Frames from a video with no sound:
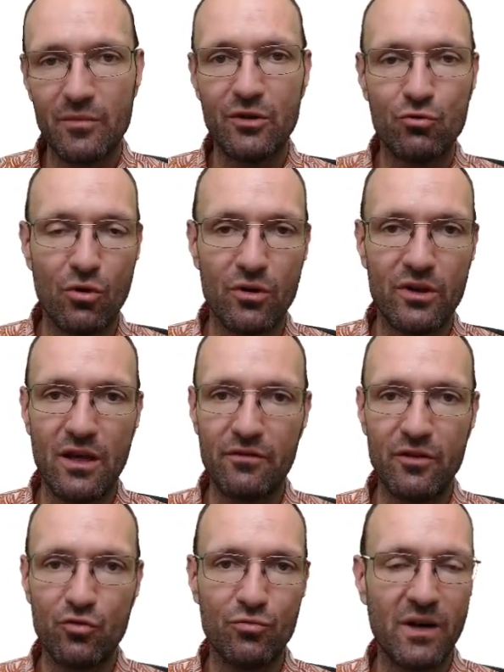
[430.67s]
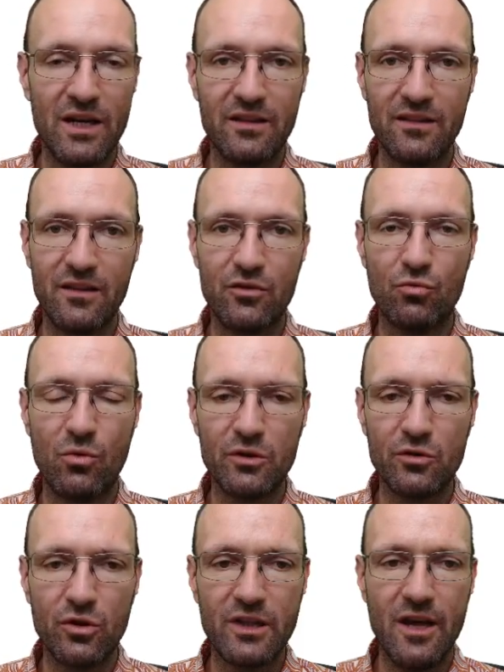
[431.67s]
into Octave, into Python, into
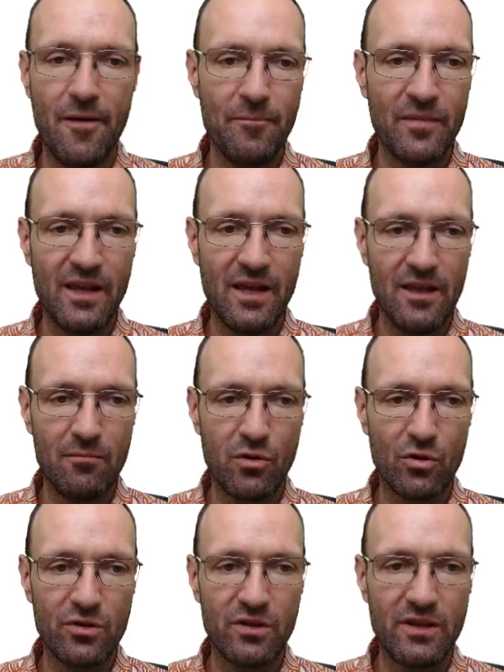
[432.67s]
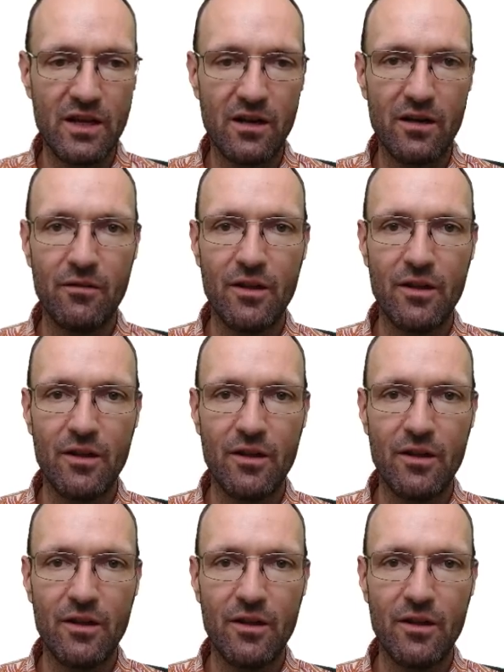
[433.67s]
whatnot, and plot it there